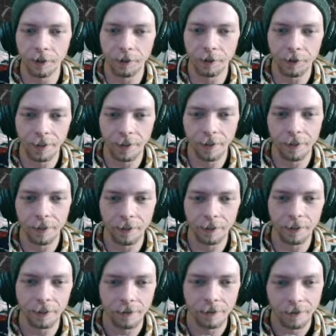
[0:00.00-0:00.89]
you get it
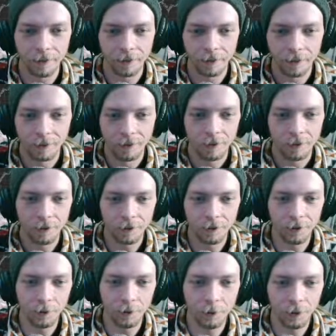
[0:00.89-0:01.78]
to
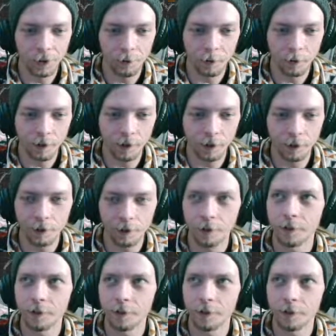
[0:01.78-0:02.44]
do what you wanted to do.